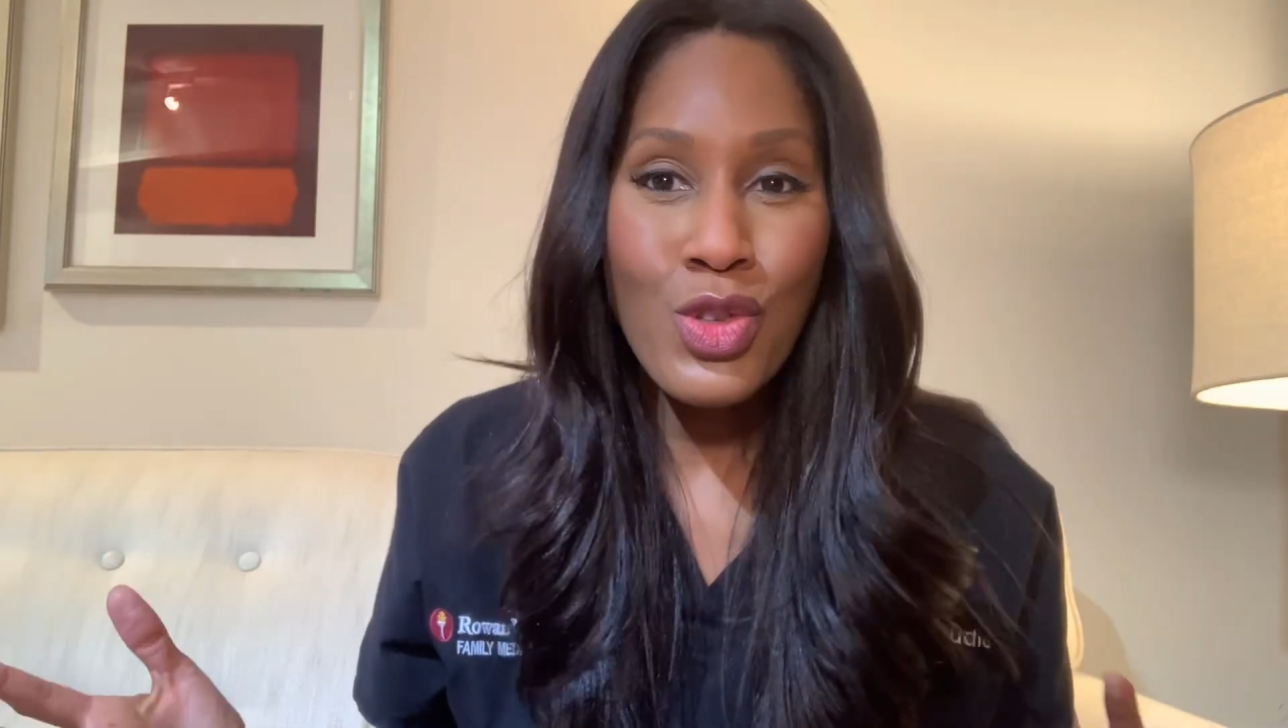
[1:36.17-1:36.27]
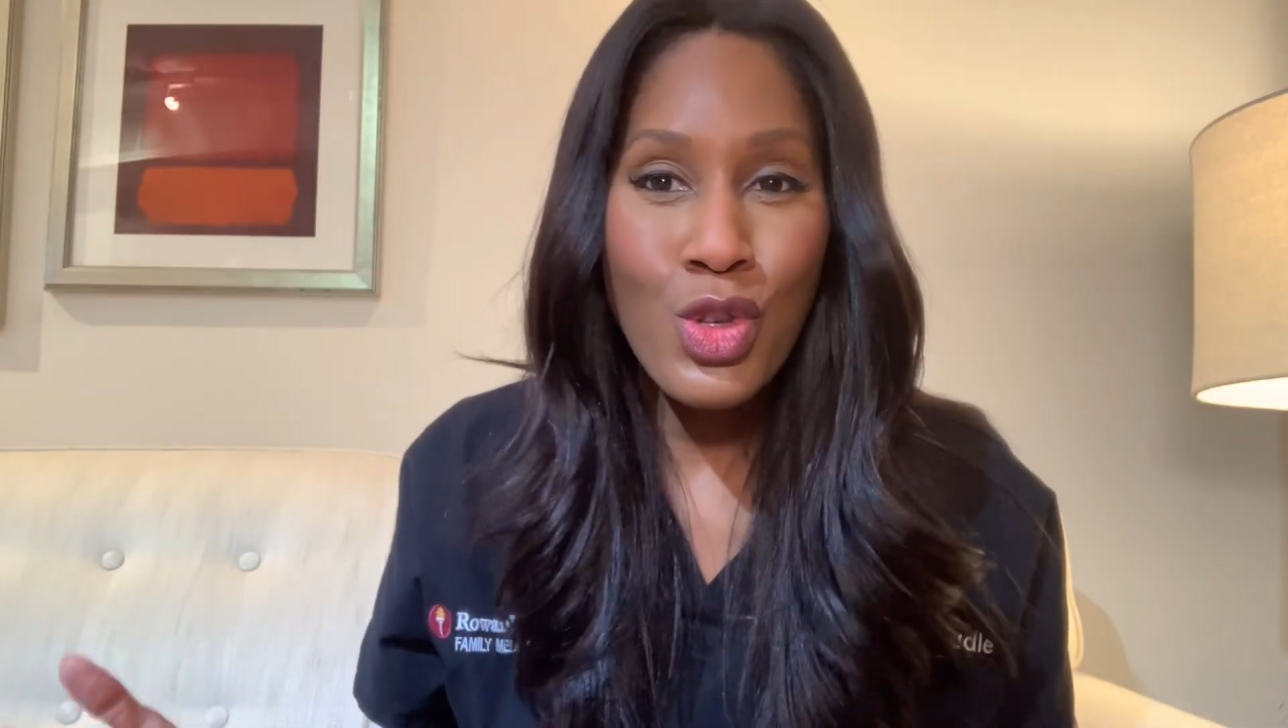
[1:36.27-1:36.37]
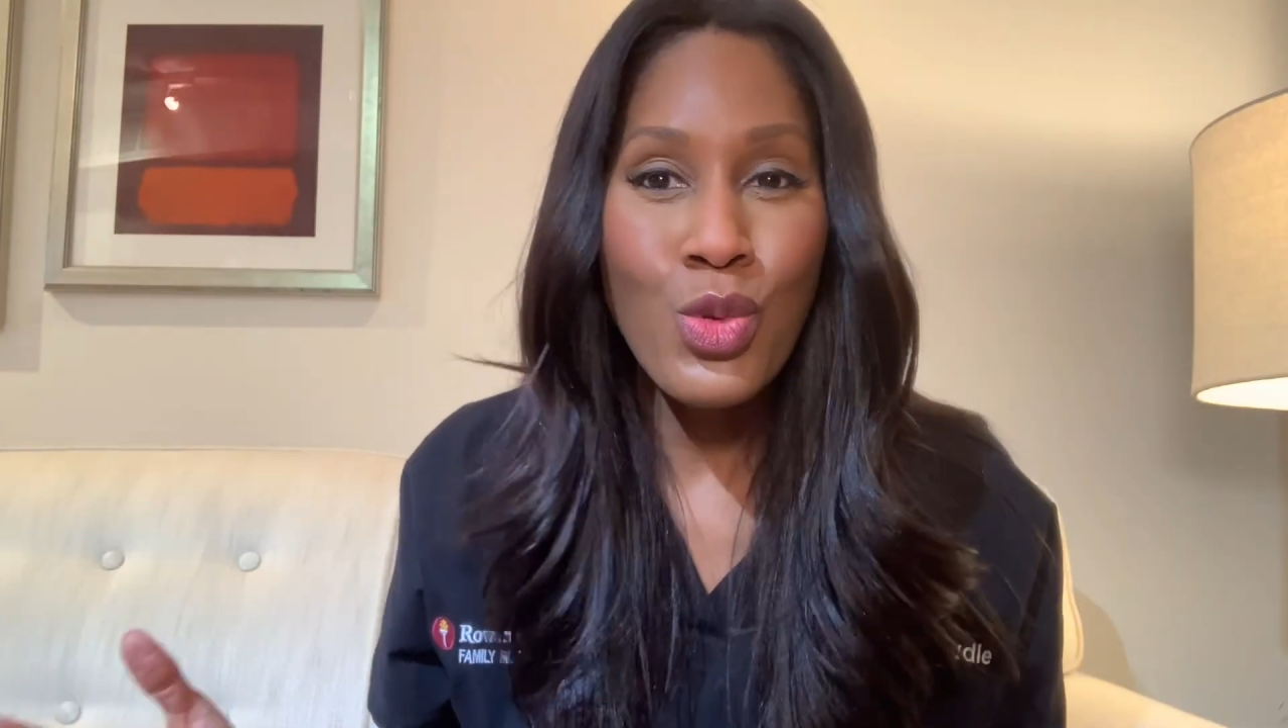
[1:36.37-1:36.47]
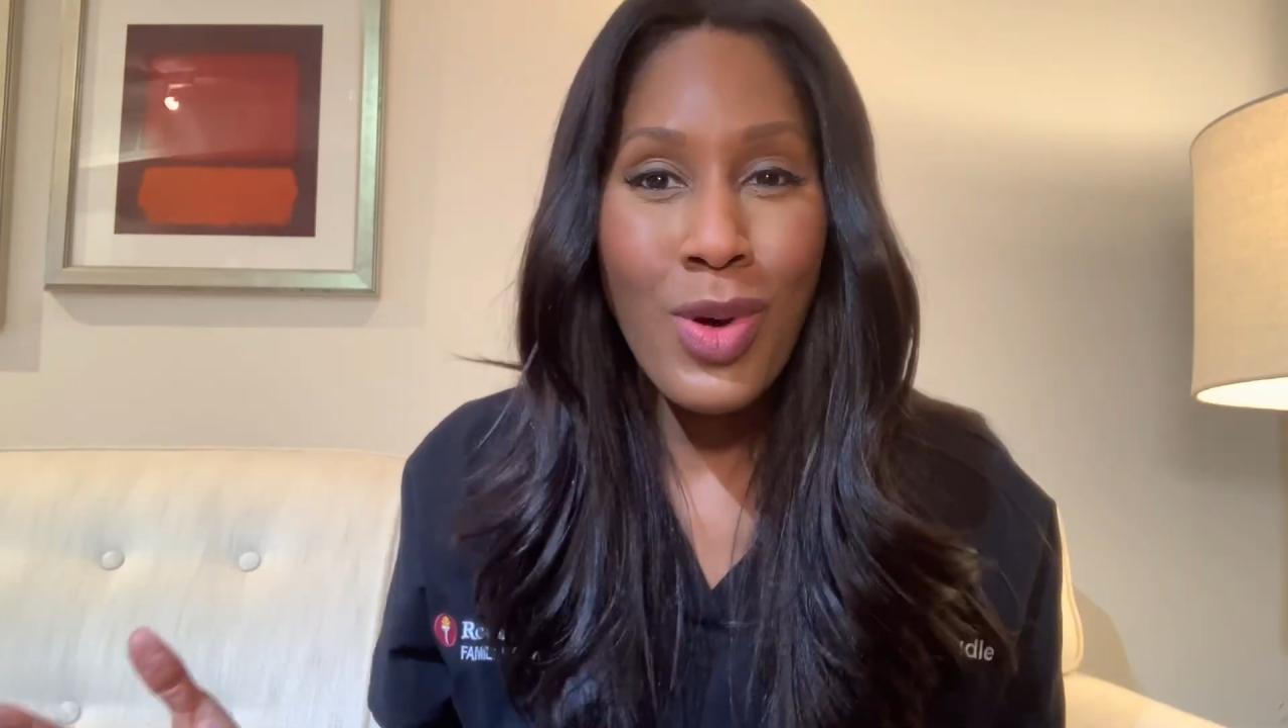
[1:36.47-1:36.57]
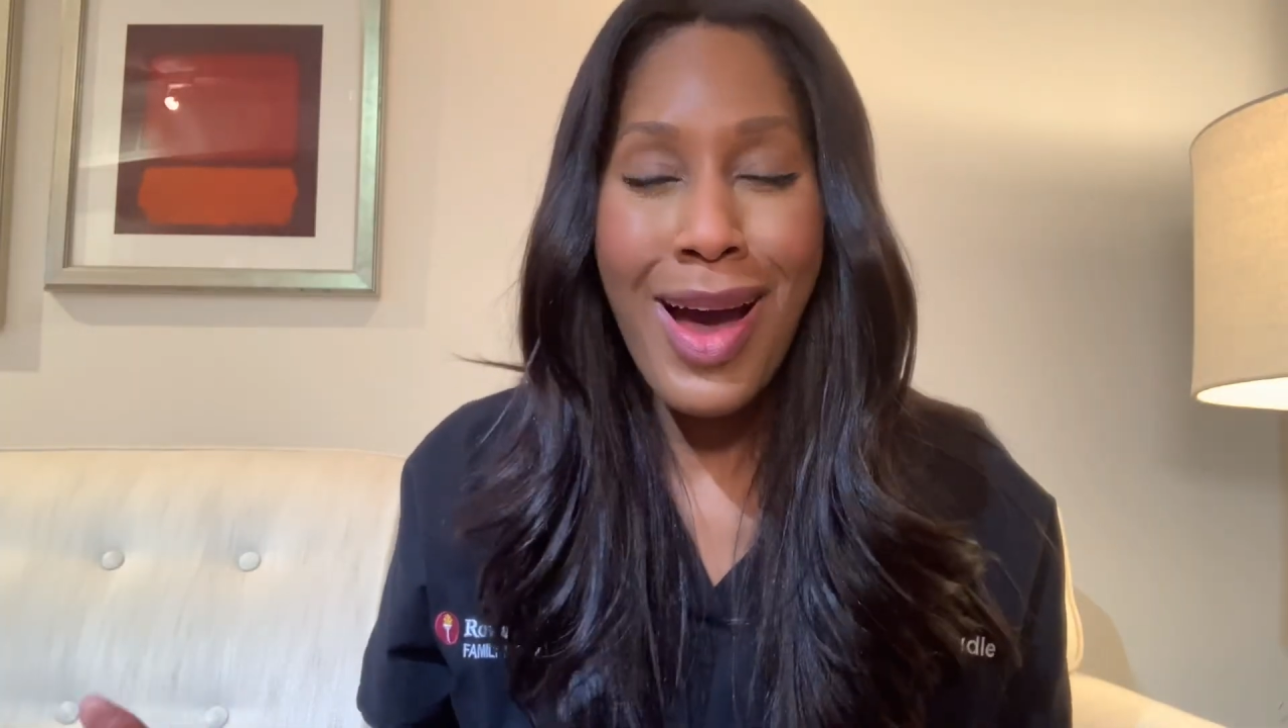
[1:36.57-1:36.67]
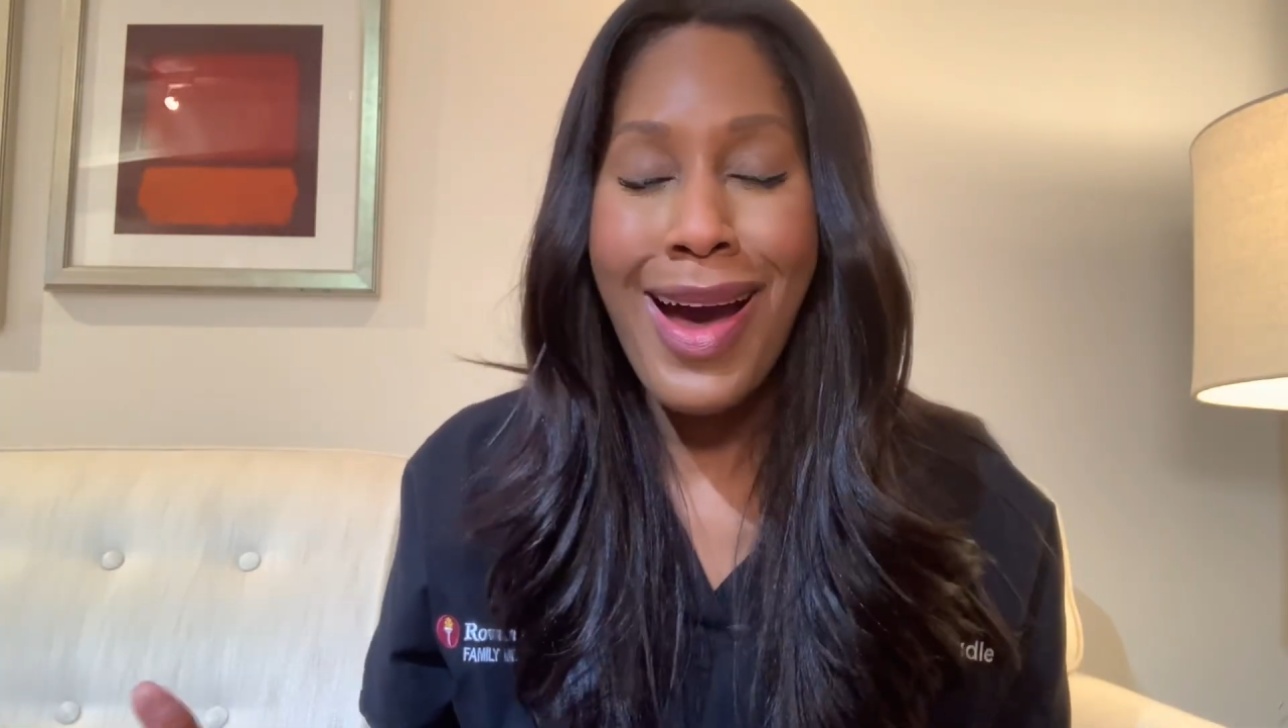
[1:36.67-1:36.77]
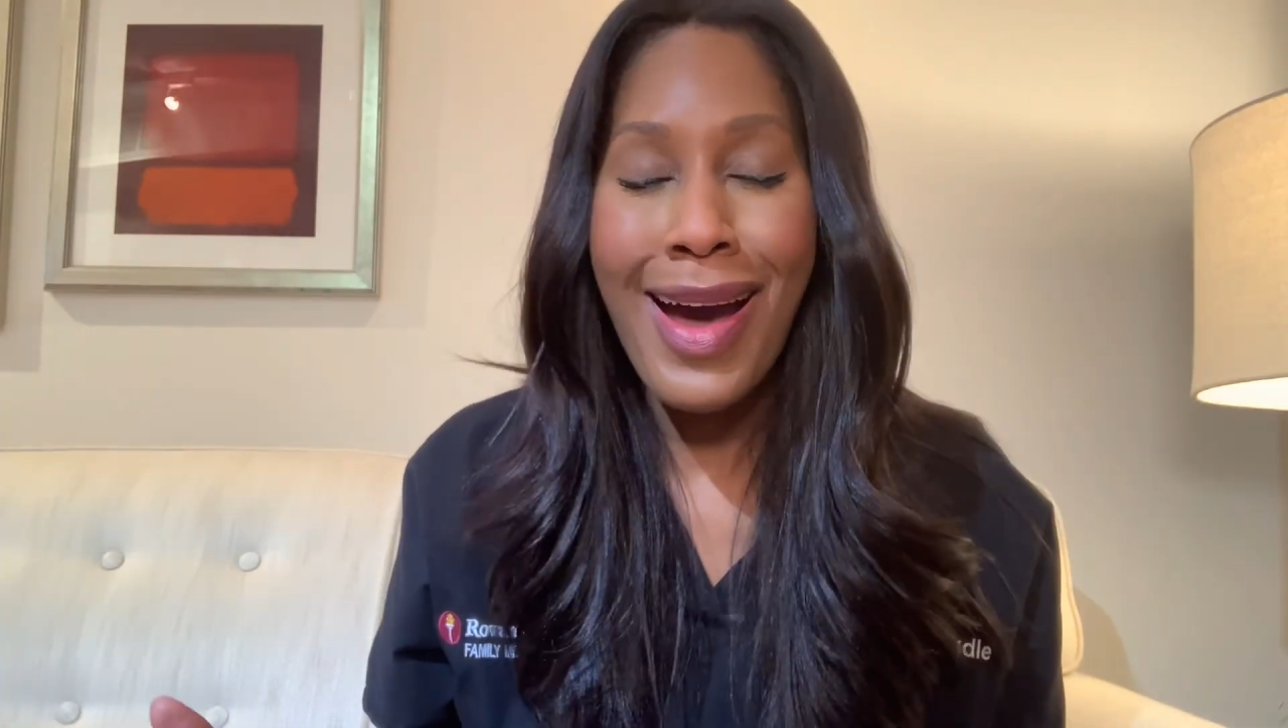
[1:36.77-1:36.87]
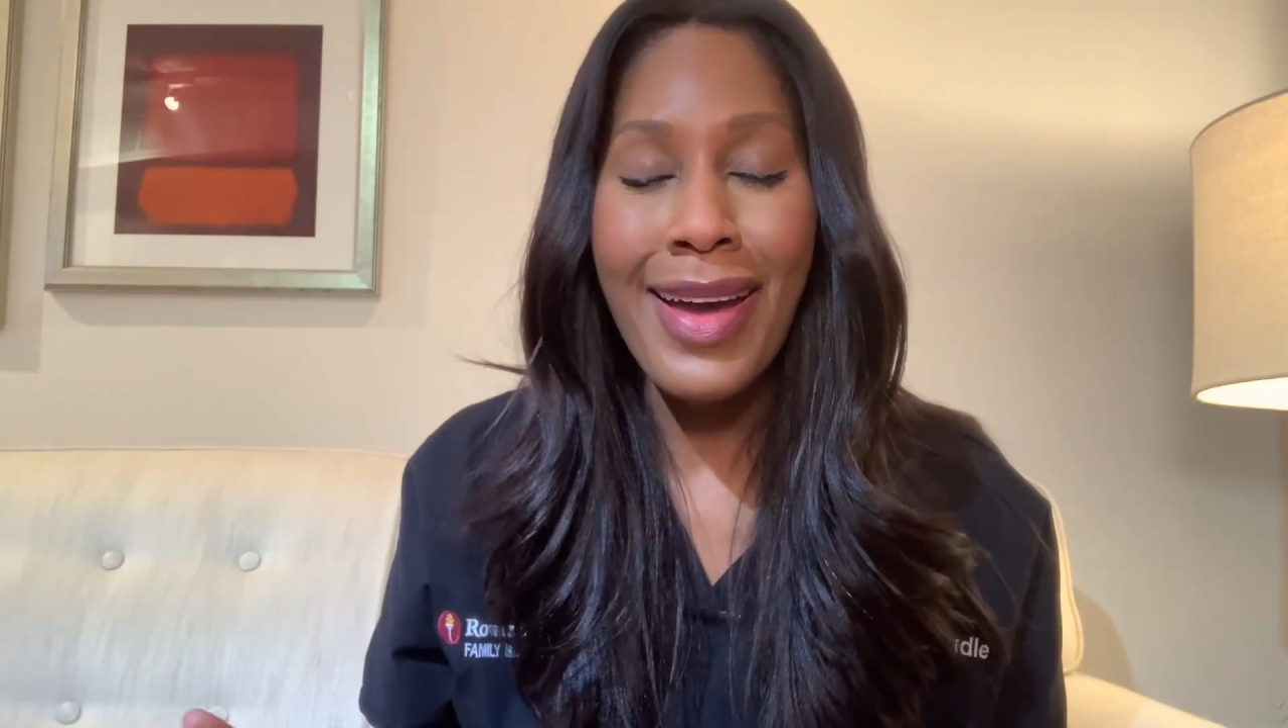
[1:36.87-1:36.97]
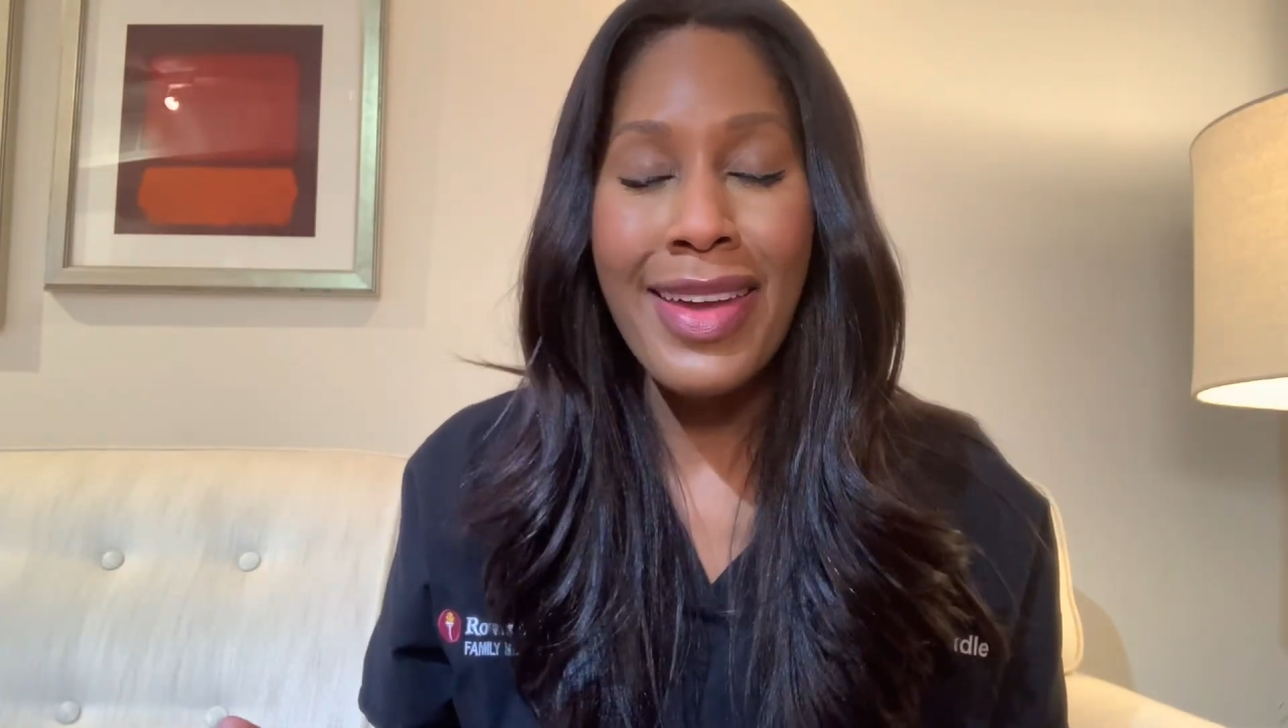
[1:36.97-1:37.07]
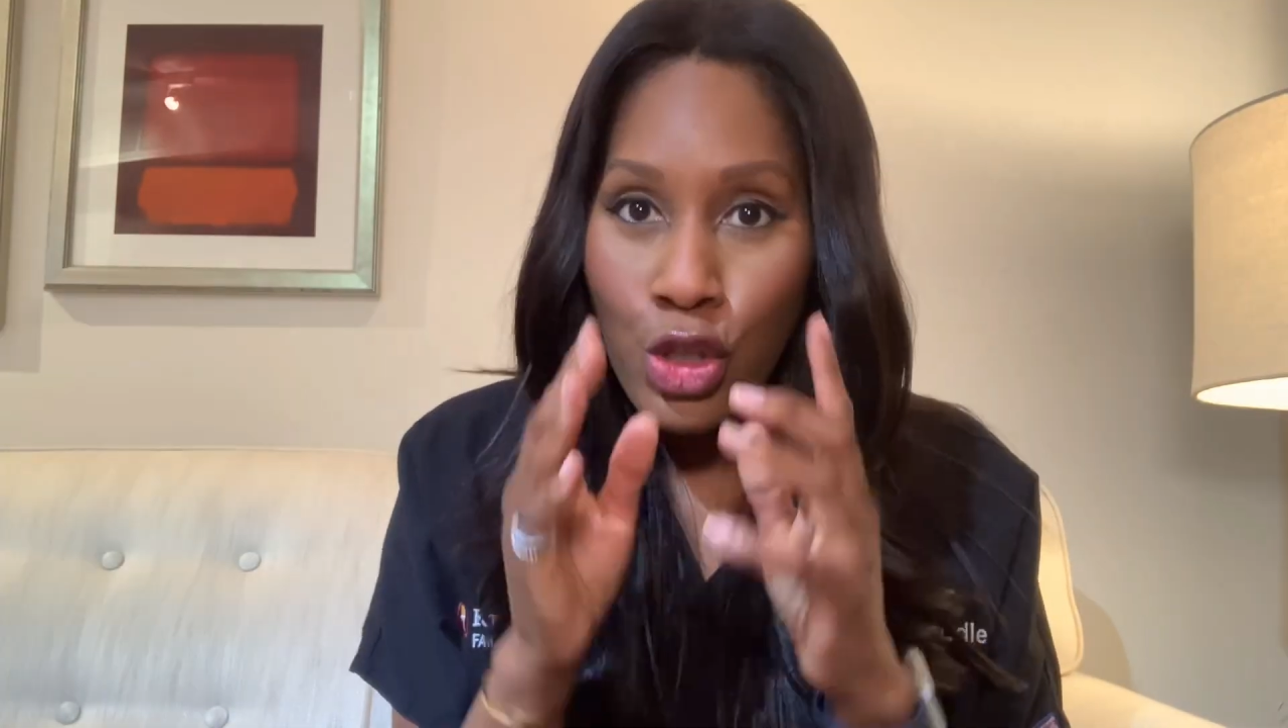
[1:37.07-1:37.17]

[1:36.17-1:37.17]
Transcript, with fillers: too high,